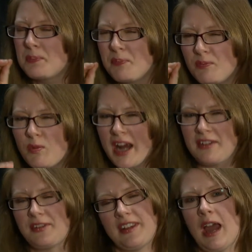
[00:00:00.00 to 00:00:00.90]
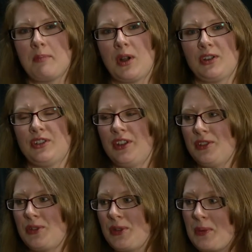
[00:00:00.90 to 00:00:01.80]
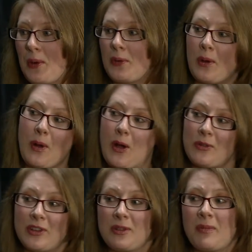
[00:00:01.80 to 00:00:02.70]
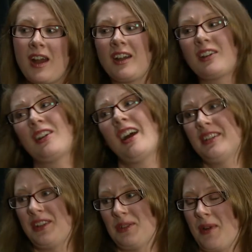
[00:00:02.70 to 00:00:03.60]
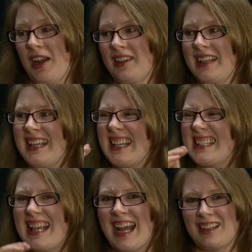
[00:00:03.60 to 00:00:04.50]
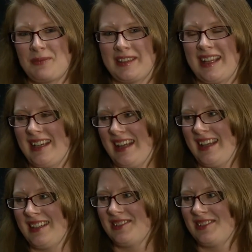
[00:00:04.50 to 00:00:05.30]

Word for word: right for that person. So they won't go over the mark or under the mark. They get exactly what they need.